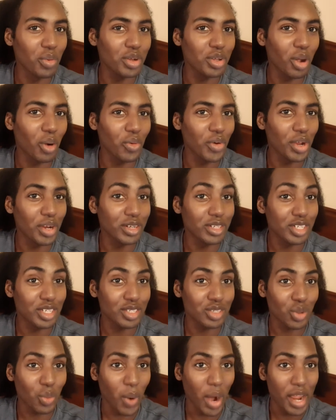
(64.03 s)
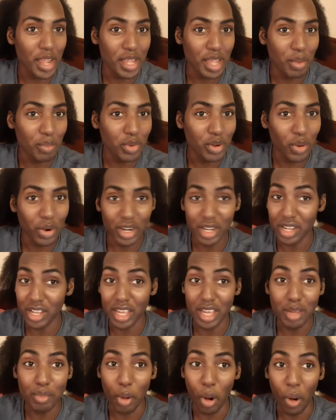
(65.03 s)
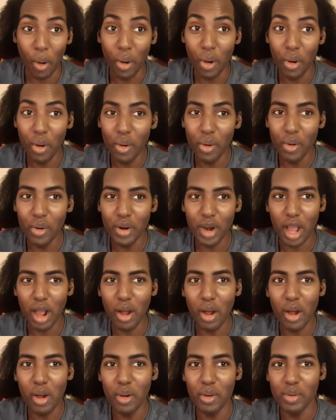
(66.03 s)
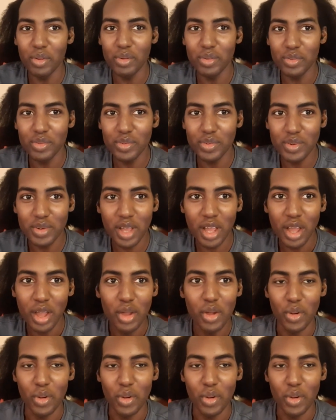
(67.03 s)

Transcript: to go there just quite yet. We're going to keep, hold on.